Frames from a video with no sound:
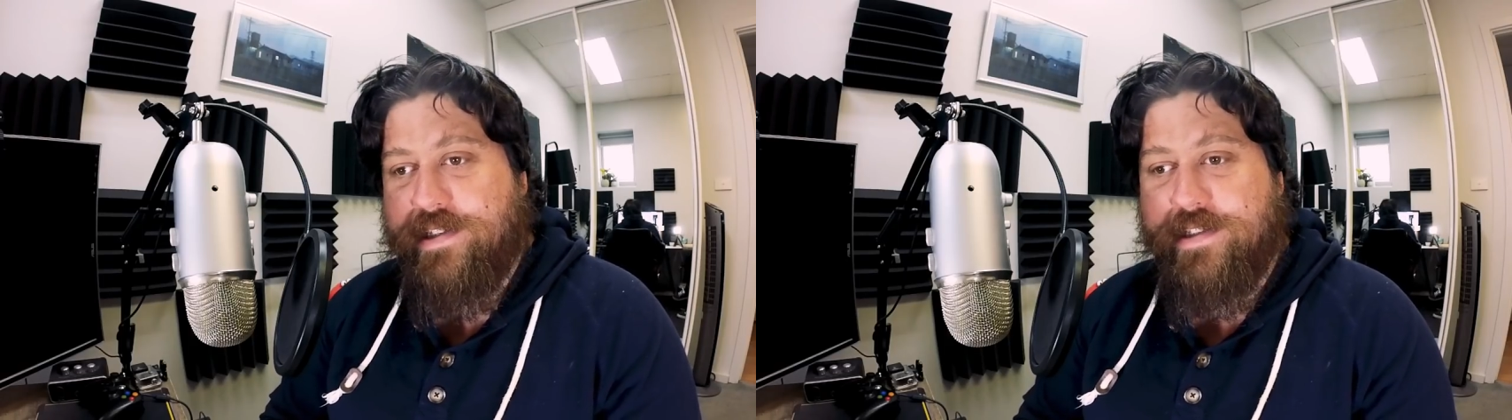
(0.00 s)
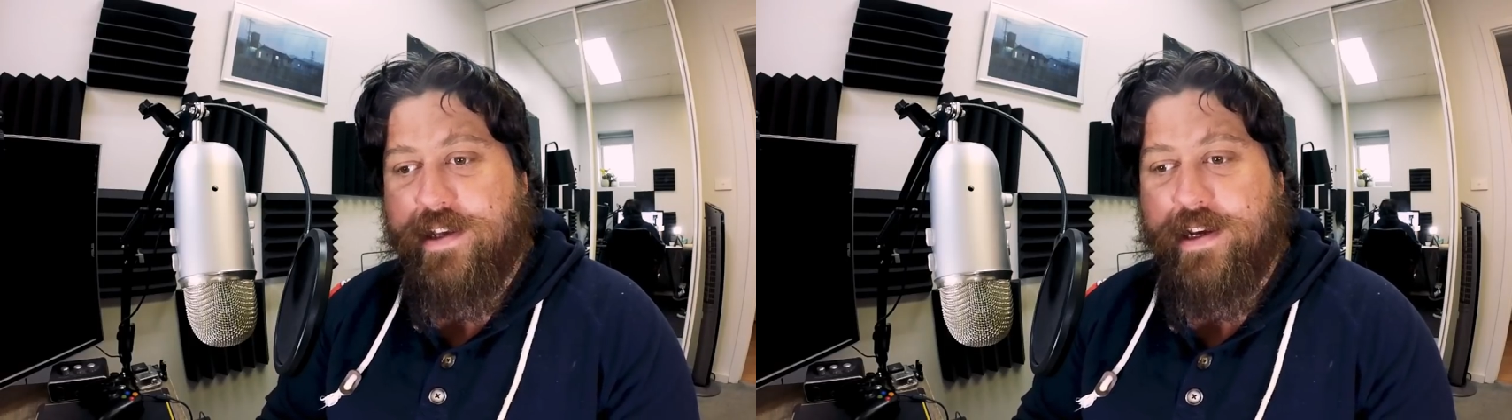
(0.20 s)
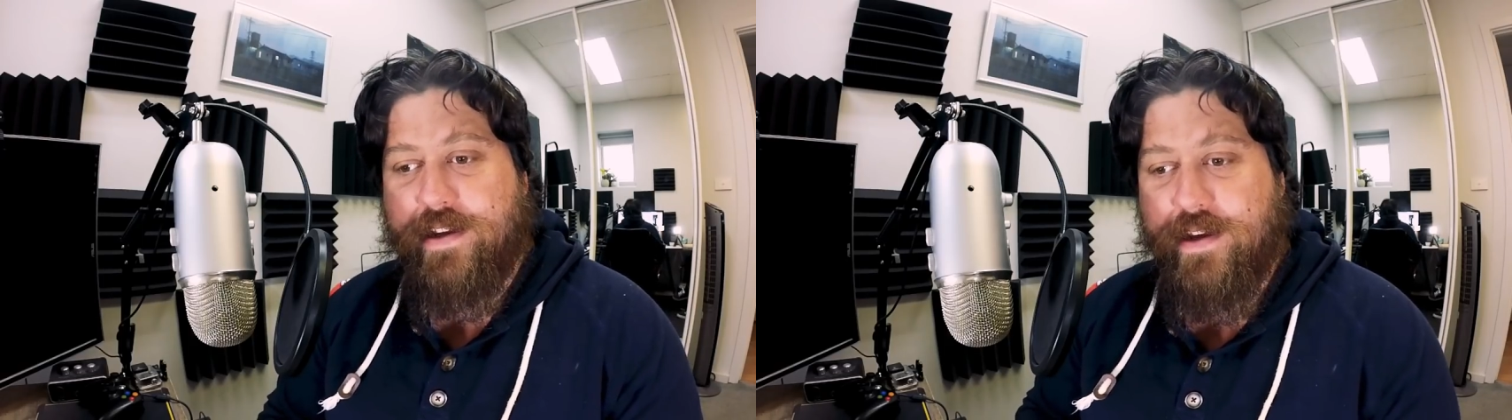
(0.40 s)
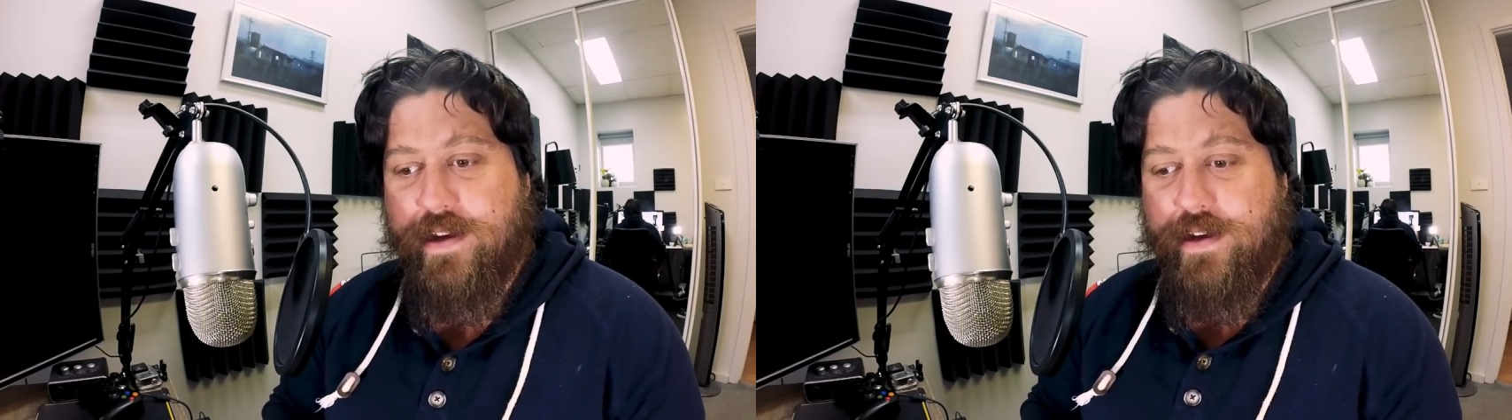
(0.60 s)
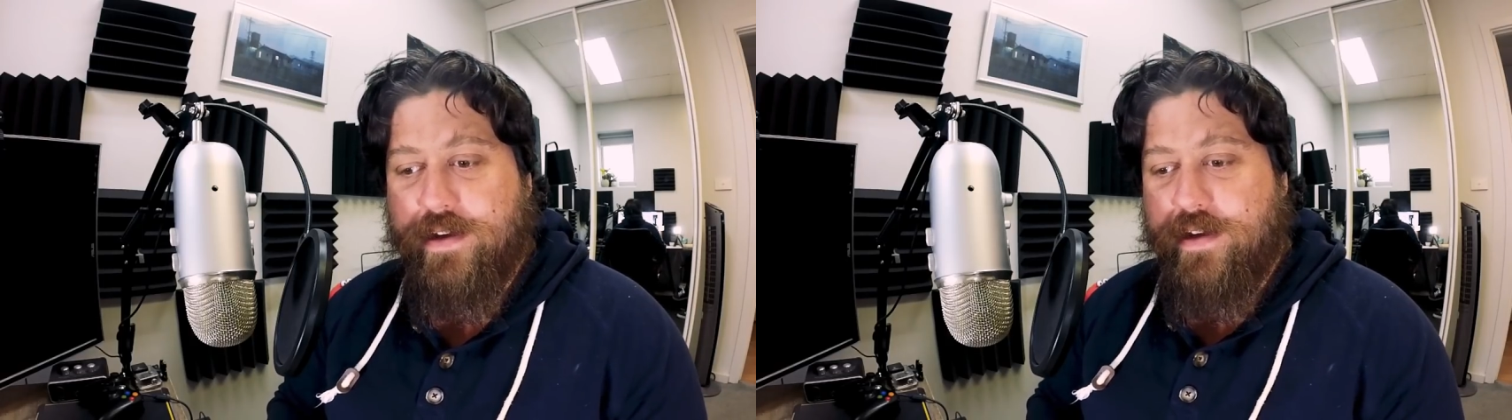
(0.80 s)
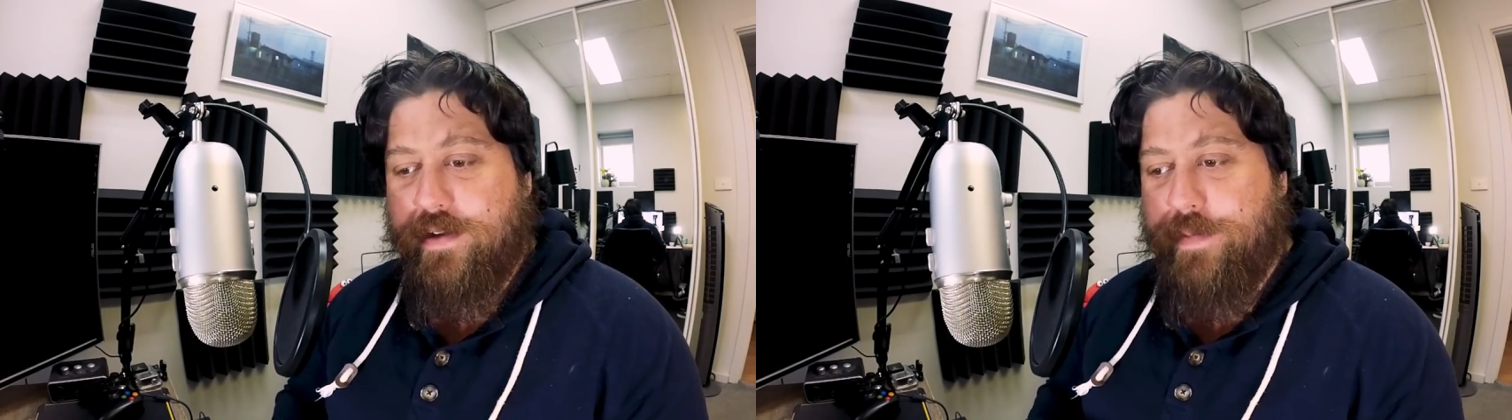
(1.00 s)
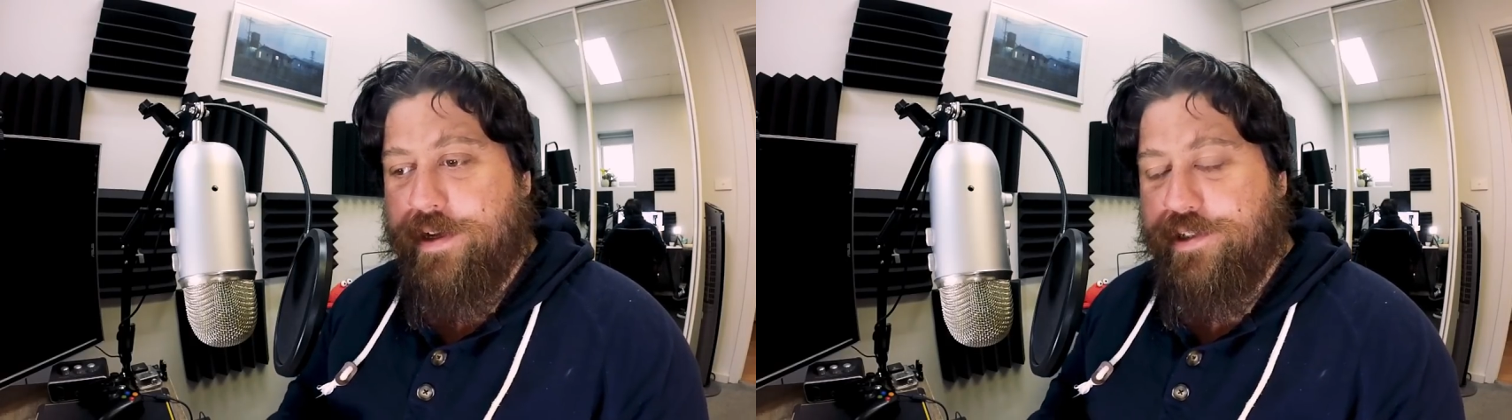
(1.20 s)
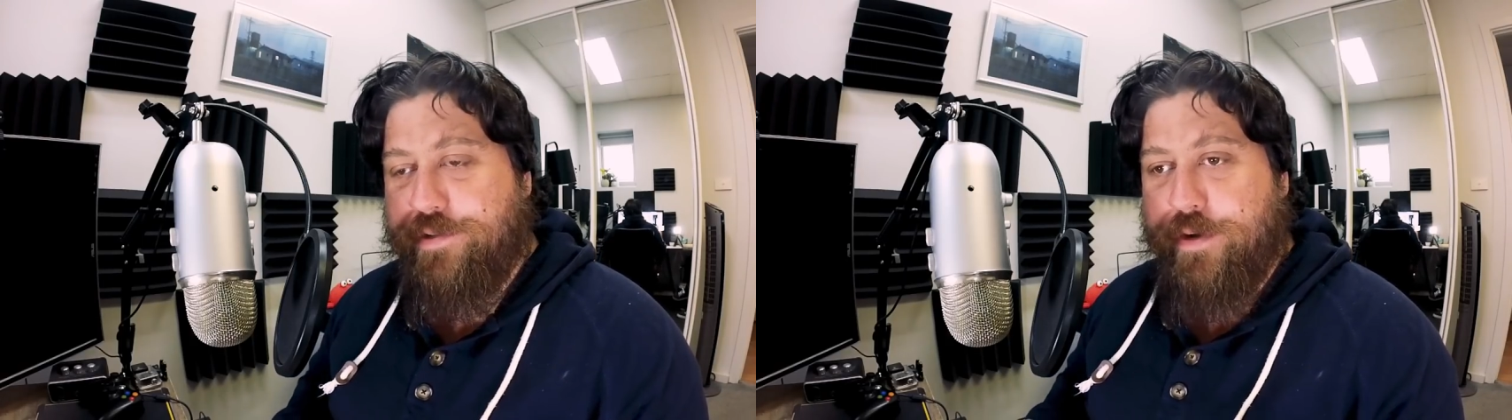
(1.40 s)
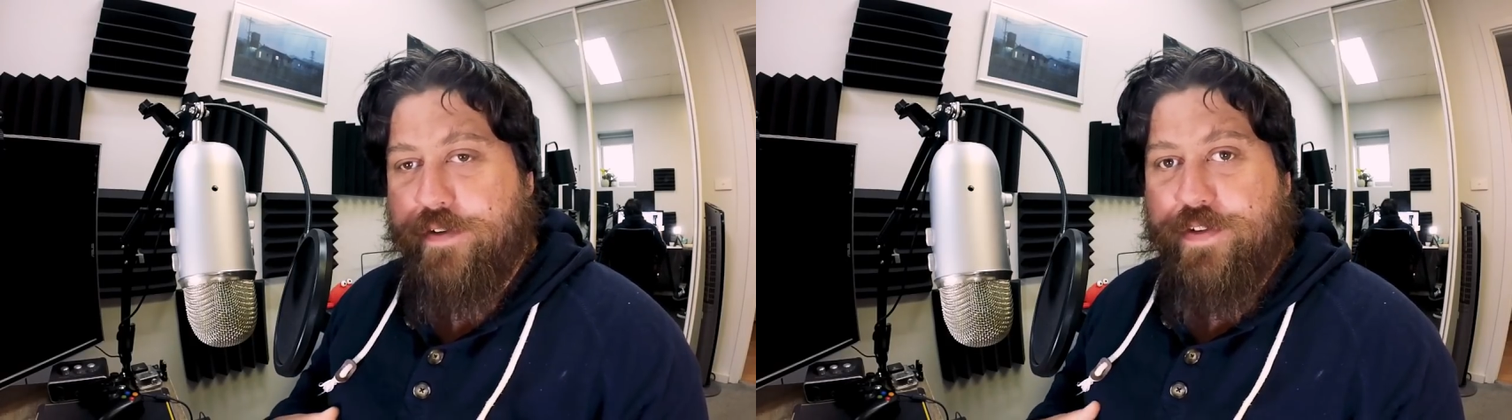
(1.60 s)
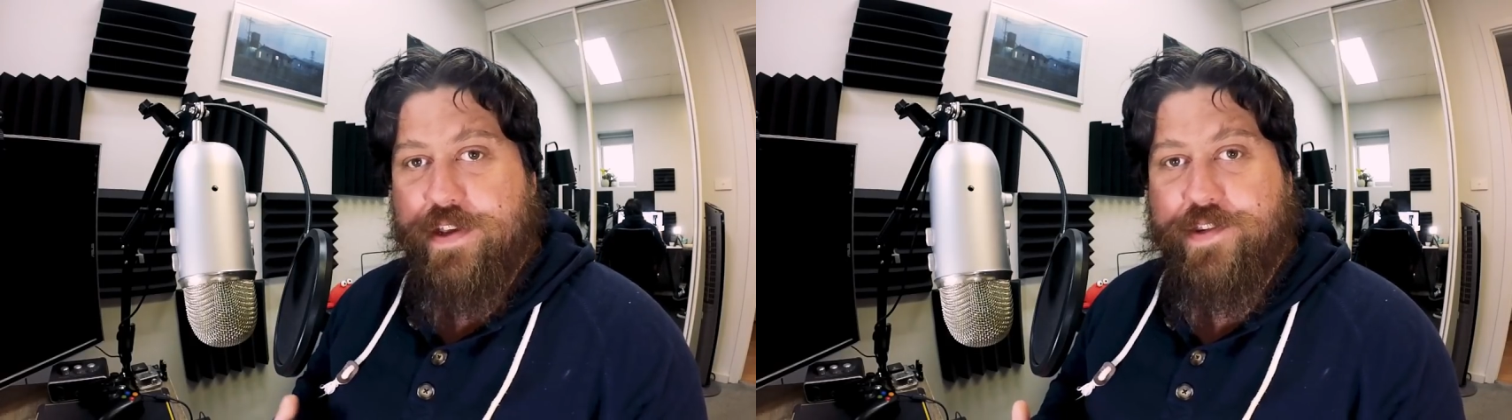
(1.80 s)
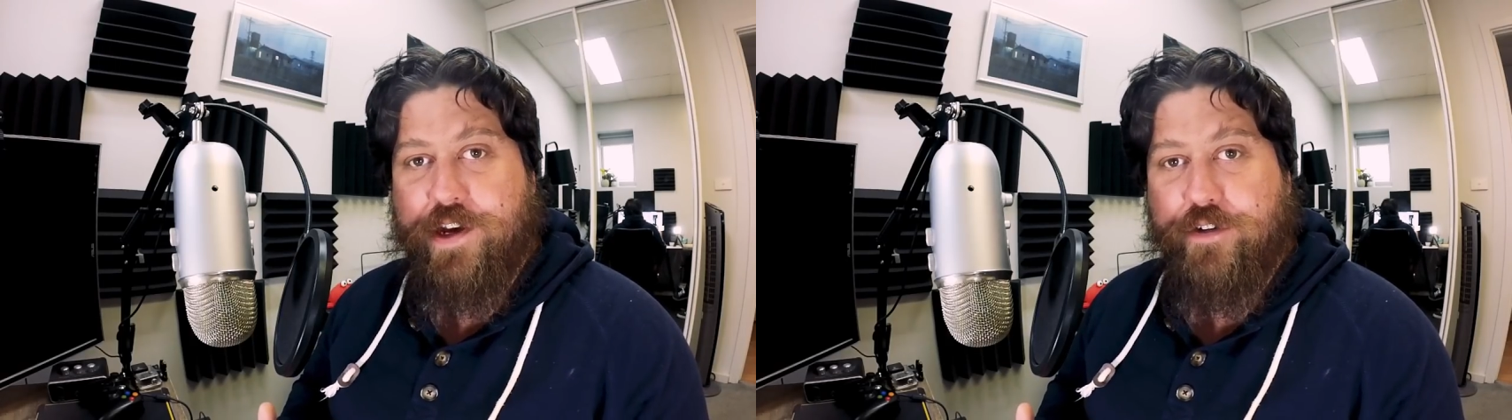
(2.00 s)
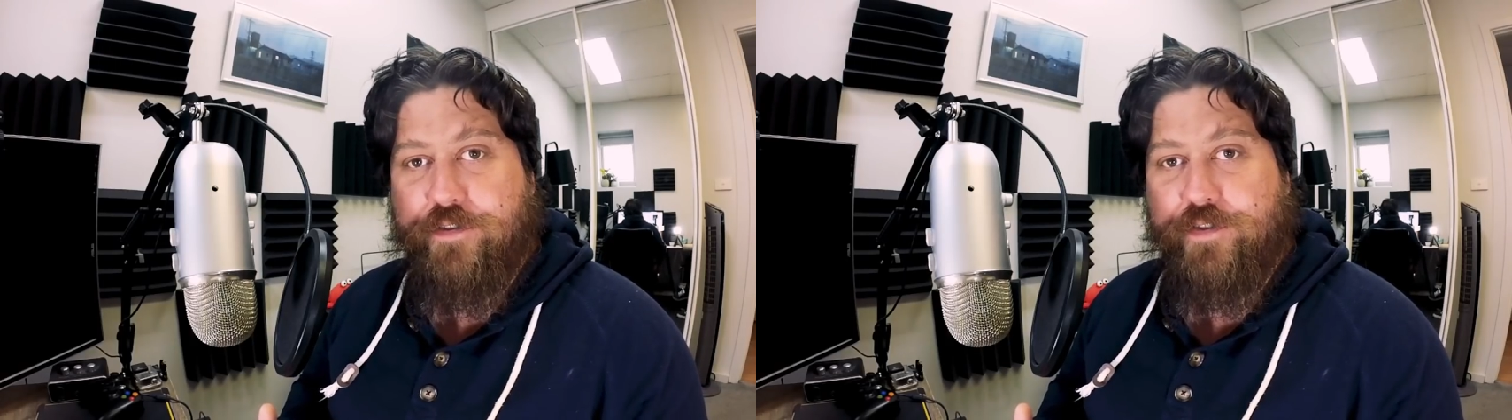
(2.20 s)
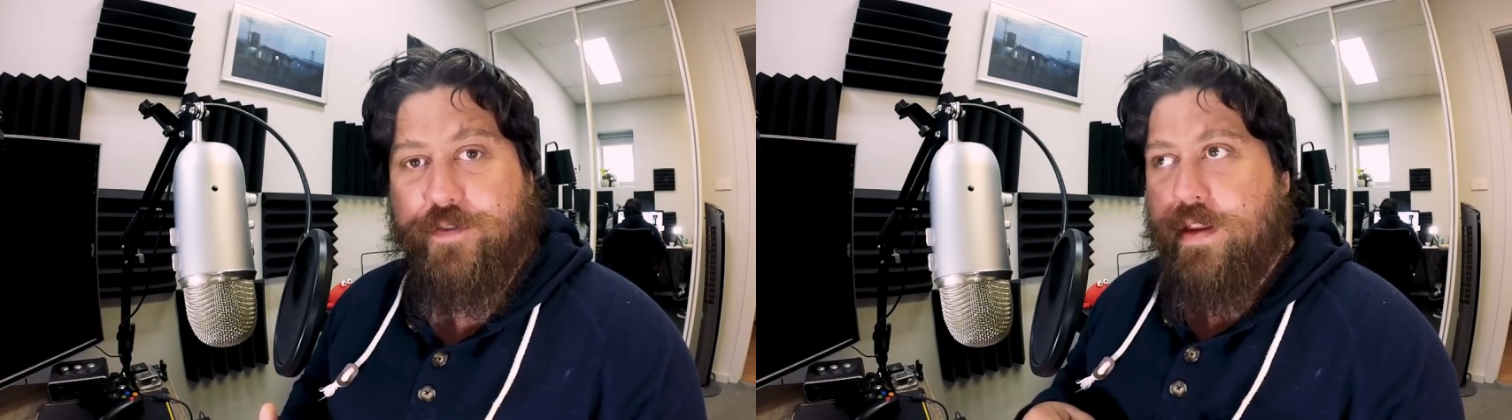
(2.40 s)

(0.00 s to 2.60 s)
It's like, because you work for yourself,